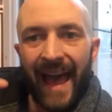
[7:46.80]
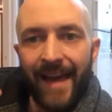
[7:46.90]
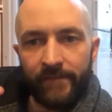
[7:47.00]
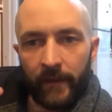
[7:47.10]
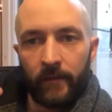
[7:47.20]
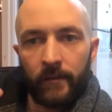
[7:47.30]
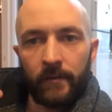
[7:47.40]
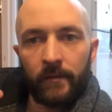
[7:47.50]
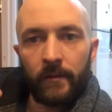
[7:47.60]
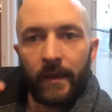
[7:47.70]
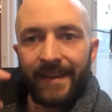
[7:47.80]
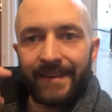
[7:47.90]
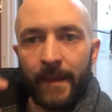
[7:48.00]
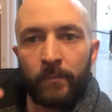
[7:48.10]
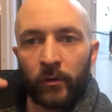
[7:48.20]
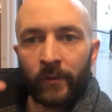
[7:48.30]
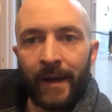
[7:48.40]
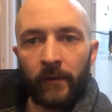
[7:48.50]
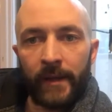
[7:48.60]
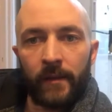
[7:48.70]
having a
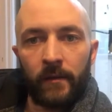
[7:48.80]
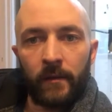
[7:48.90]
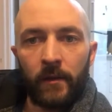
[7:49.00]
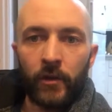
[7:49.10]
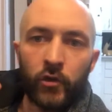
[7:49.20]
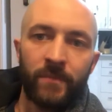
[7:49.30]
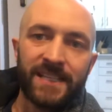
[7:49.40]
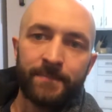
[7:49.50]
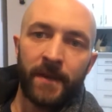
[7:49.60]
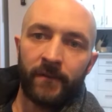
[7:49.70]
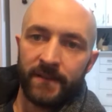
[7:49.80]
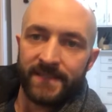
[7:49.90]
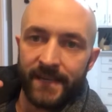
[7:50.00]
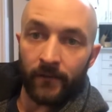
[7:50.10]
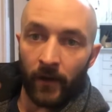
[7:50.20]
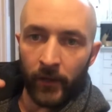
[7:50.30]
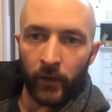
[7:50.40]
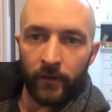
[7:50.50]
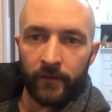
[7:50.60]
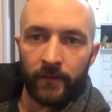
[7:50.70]
temporary human experience here on
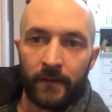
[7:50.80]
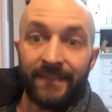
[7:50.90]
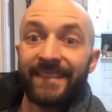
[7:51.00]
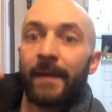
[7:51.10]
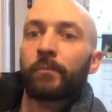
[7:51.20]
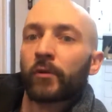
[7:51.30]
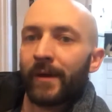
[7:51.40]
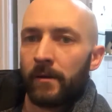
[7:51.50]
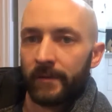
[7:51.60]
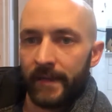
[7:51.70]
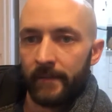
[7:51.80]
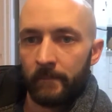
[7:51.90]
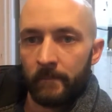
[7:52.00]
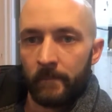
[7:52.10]
Earth, temporarily.